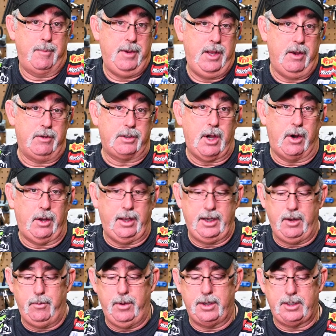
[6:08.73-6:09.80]
I mean, there was hardly
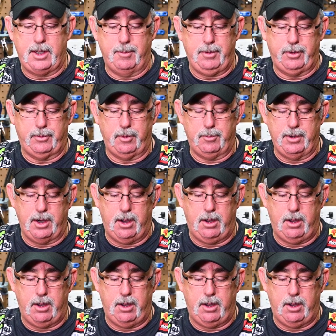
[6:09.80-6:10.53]
any wind coming through them at